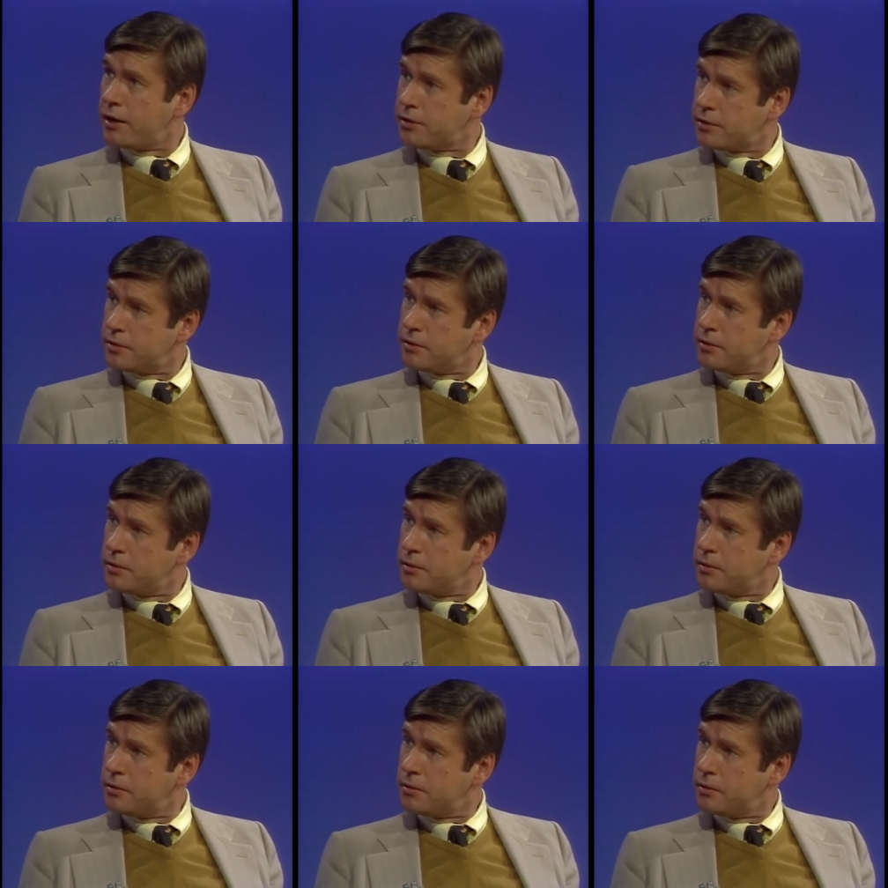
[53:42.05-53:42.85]
If you have
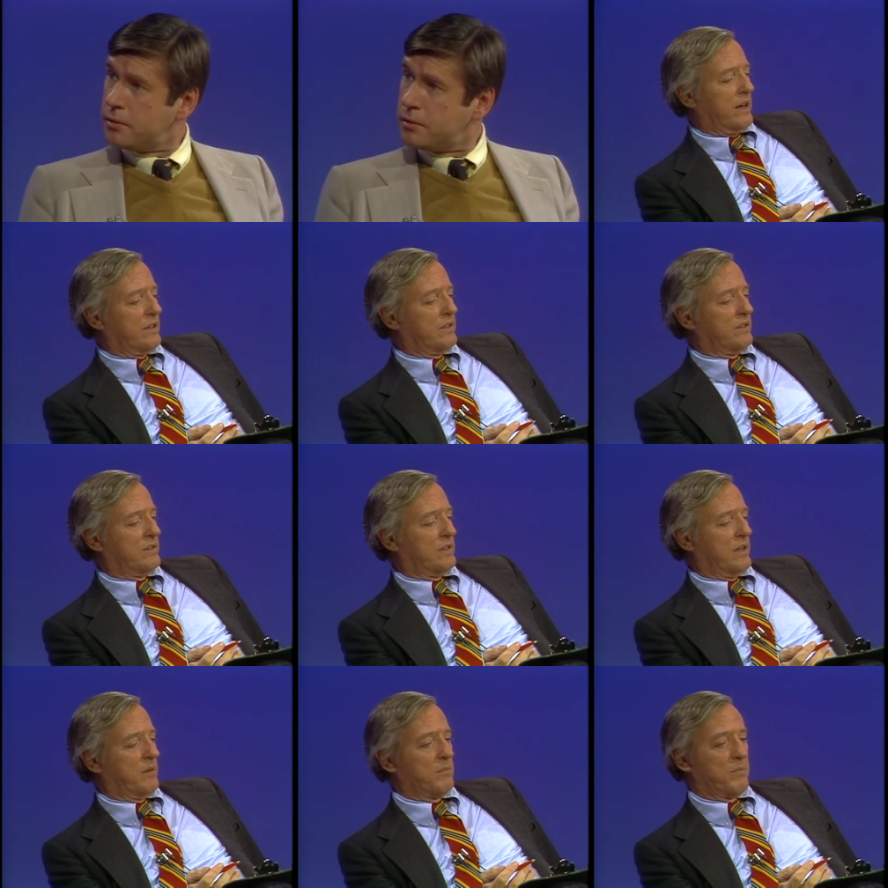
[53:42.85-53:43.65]
a
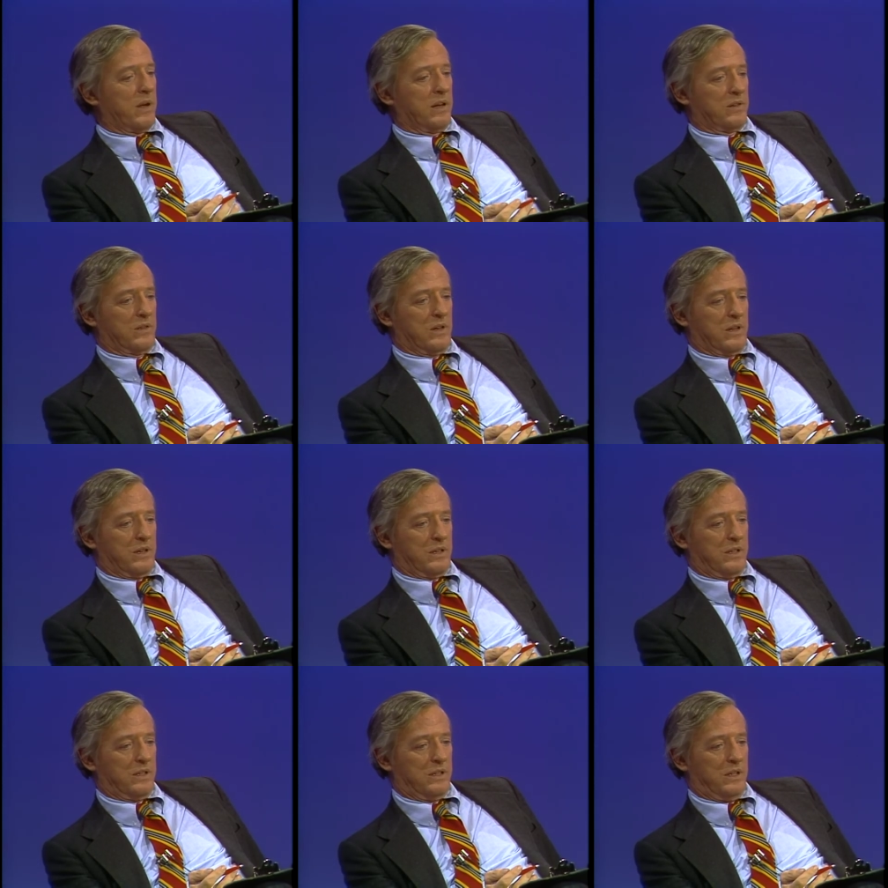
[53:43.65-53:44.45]
practiced embezzler
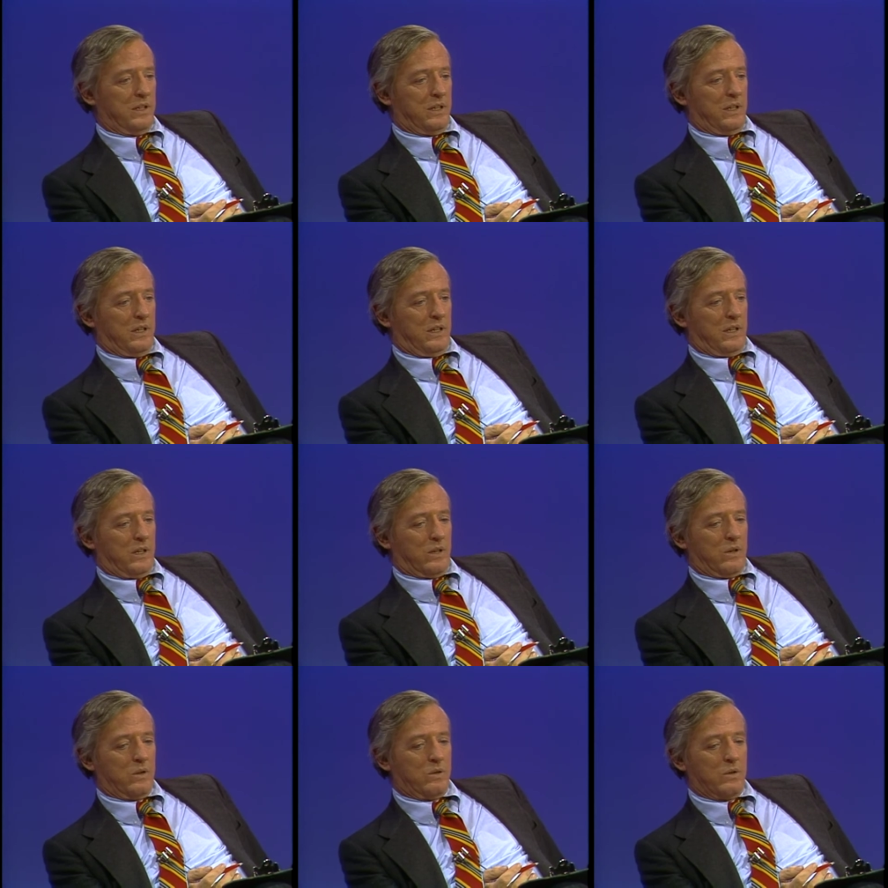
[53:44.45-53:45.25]

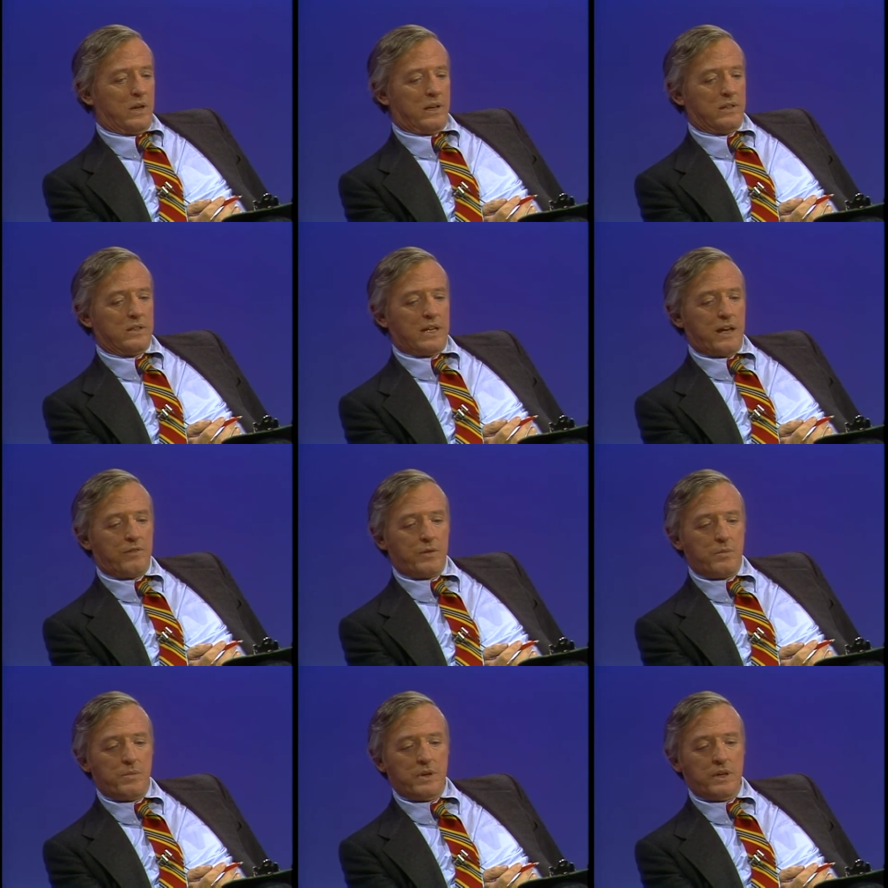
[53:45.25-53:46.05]
who has
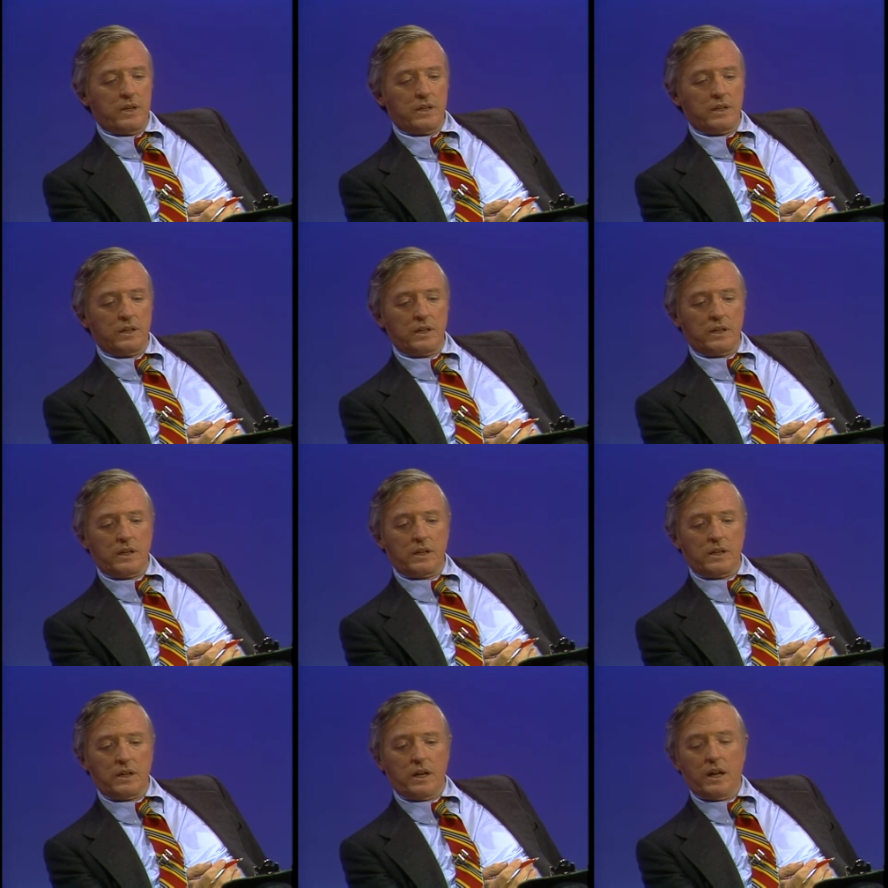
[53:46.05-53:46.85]
never been
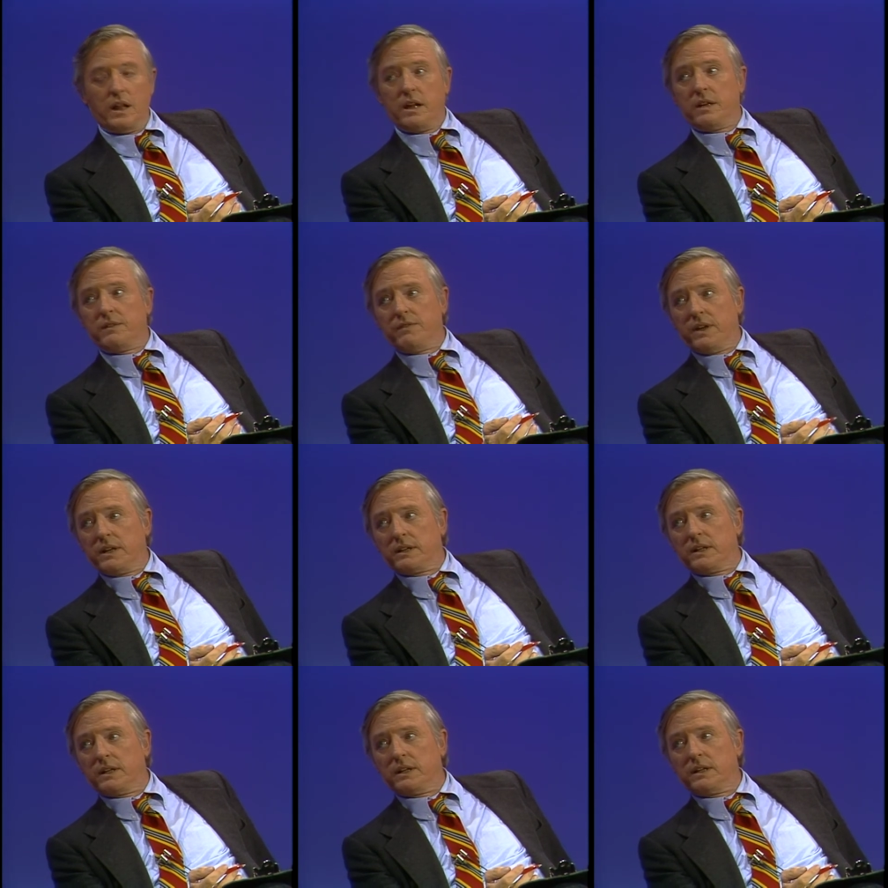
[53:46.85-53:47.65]

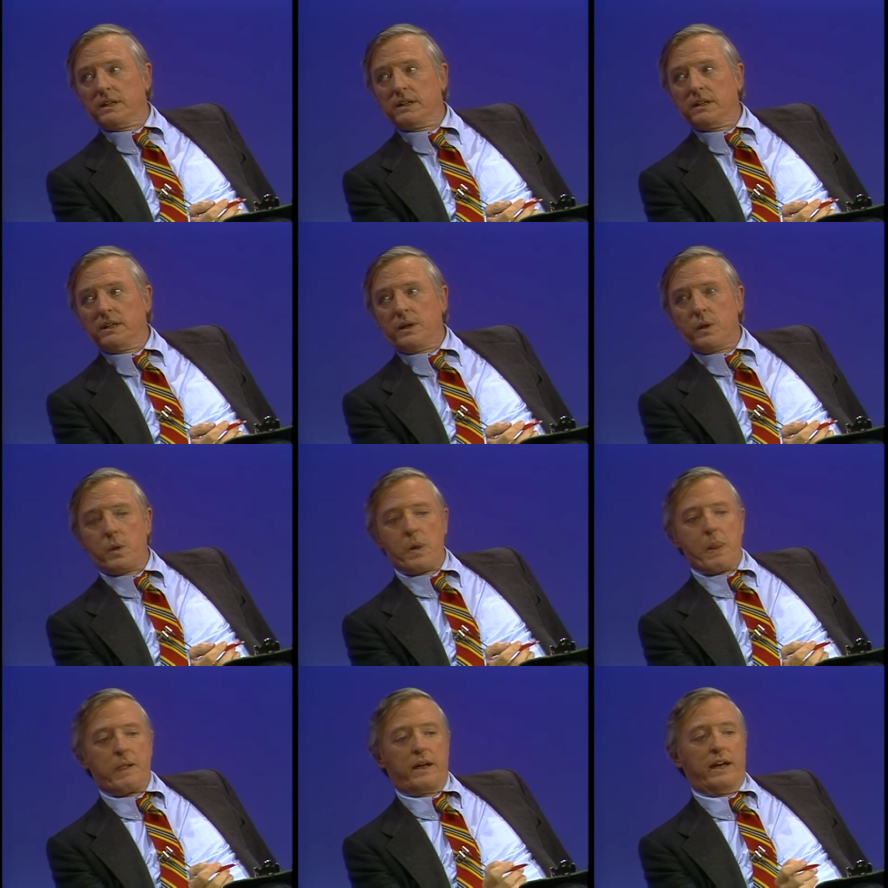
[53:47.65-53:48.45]
convicted,
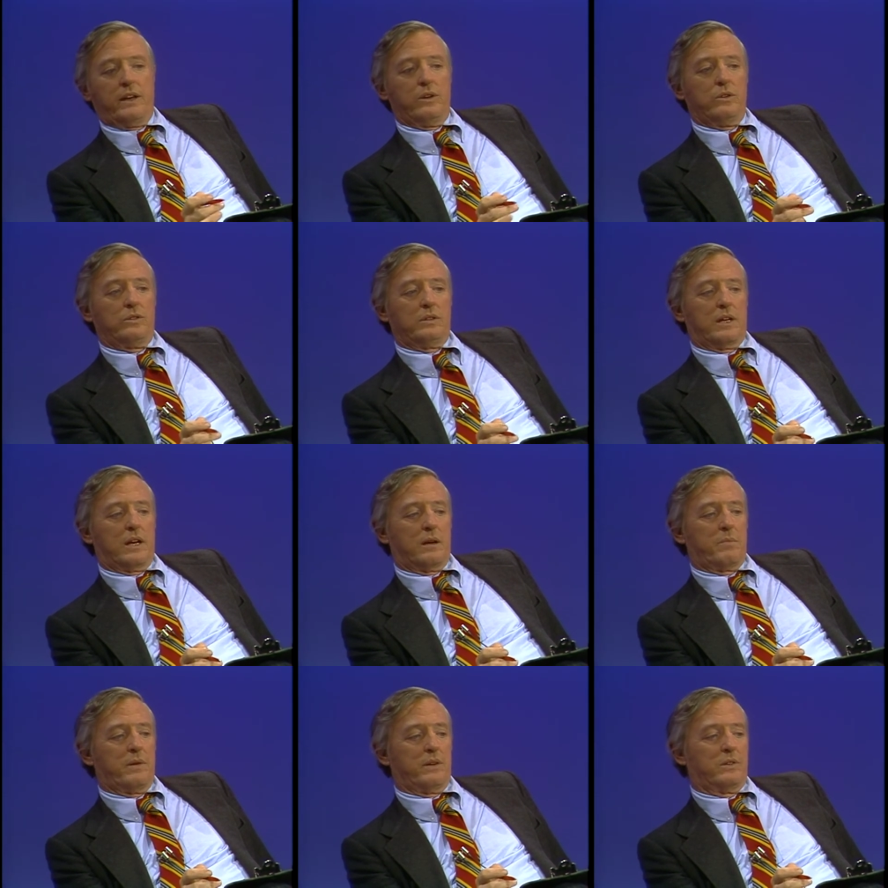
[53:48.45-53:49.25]
and you set
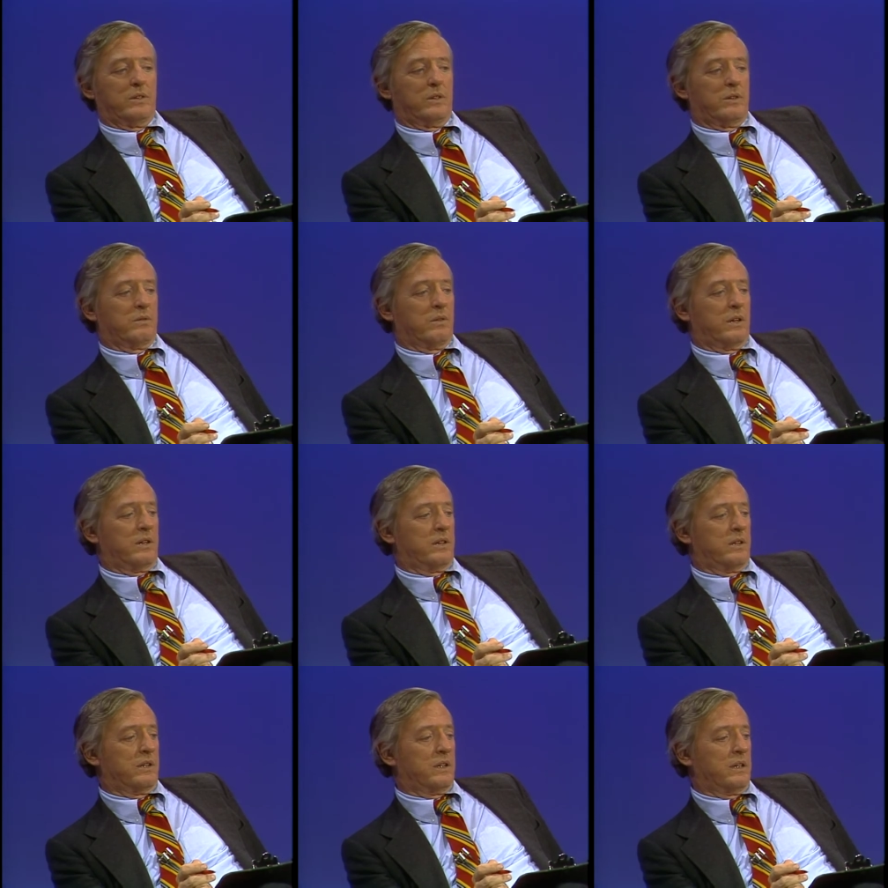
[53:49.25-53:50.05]
up a
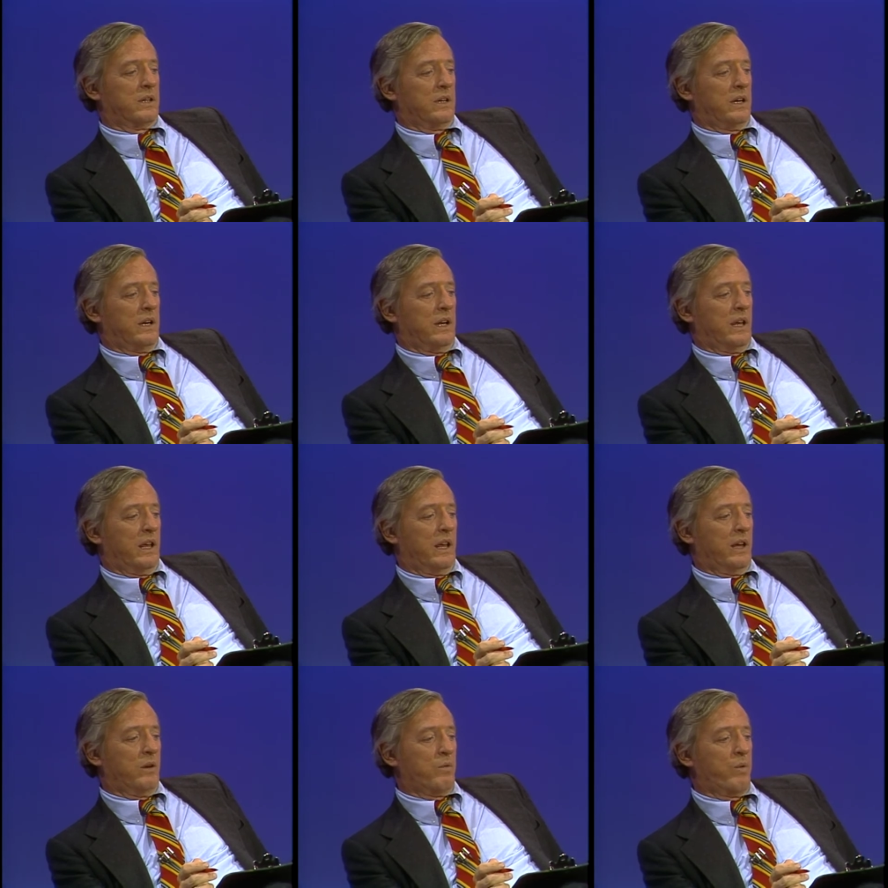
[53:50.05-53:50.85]
situation
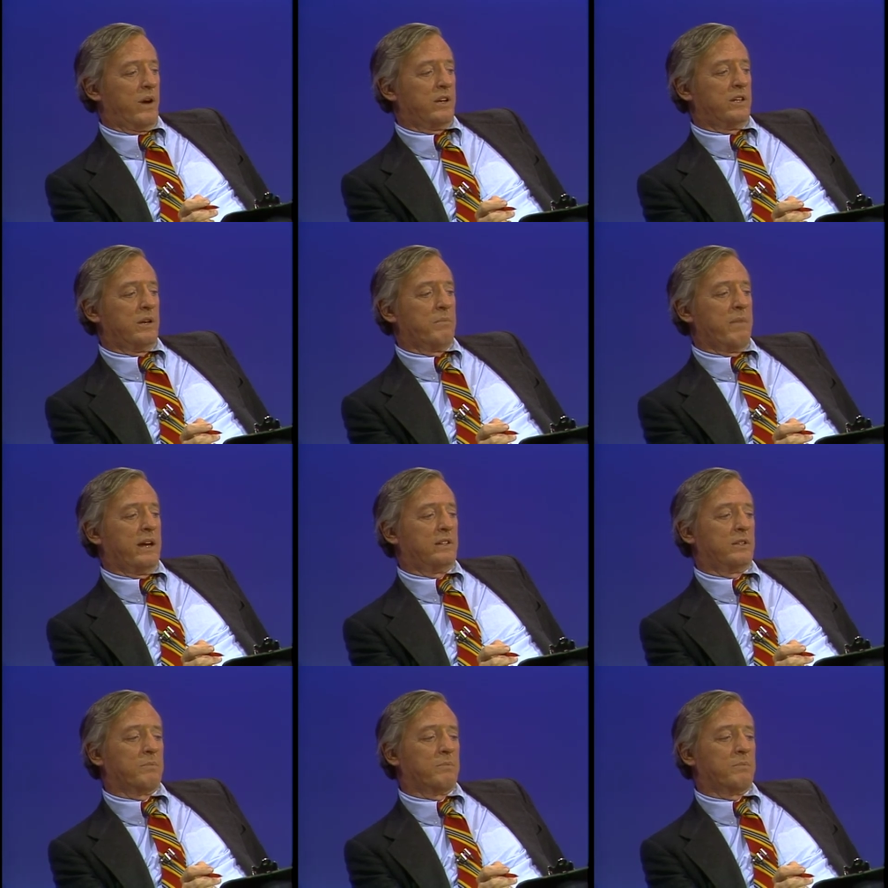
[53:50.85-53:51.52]
in which it makes